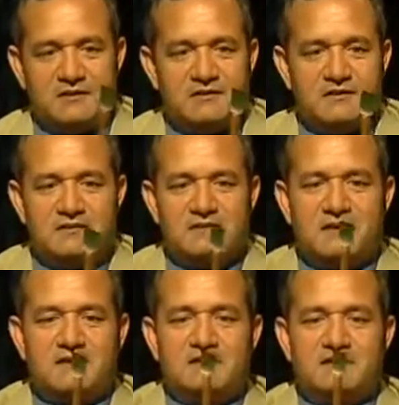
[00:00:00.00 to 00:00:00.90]
This
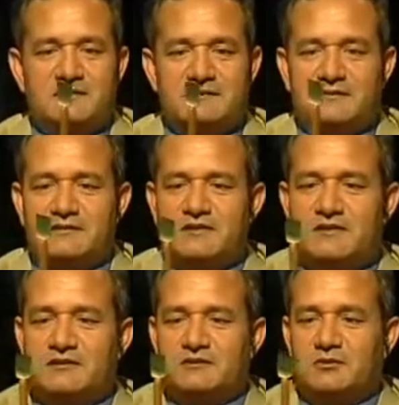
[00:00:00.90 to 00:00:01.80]
another
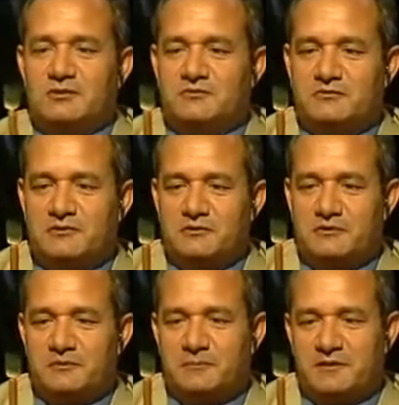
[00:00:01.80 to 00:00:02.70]
kind
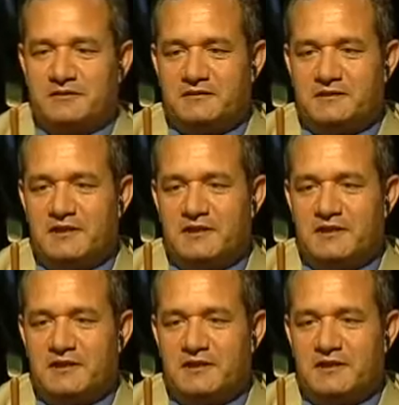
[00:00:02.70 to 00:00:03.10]
of pen.